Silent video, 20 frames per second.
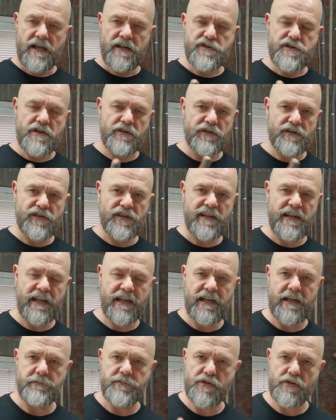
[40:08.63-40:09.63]
There's another
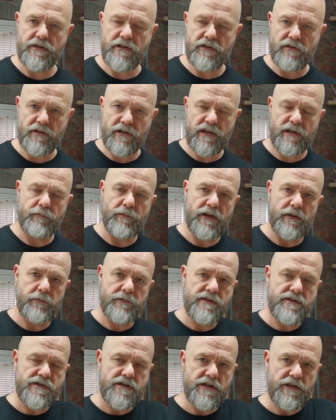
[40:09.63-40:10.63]
thing I'm sort of going to come out
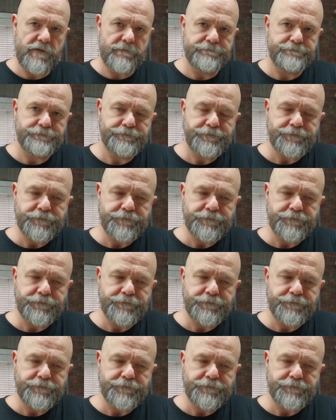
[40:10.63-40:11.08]
with soon,